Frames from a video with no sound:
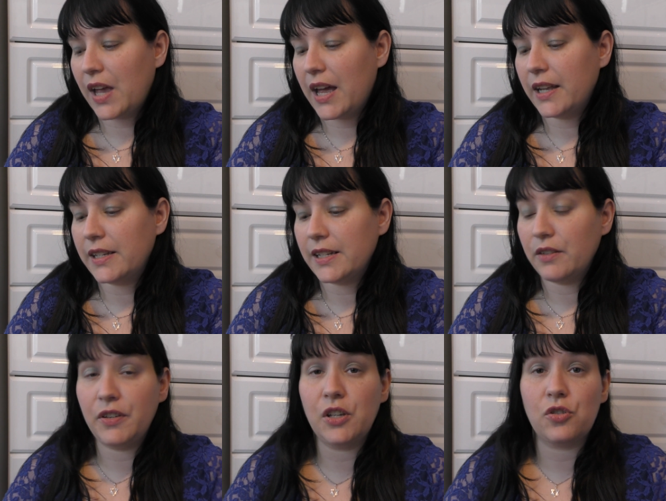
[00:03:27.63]
and in the
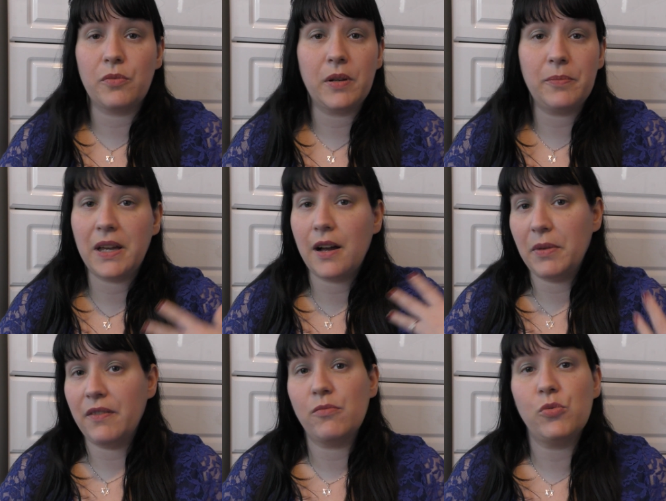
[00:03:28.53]
future, I'm going to become
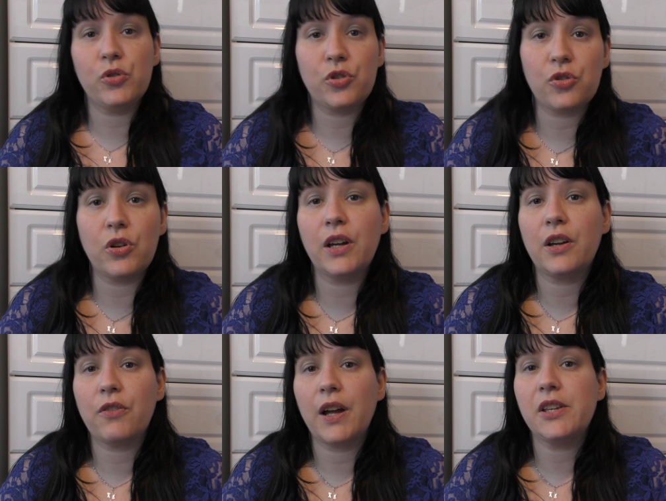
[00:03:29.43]
even more strong and
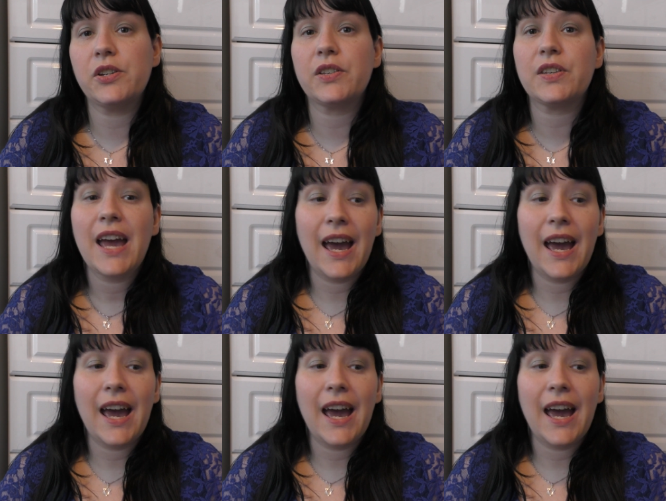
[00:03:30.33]
courageous.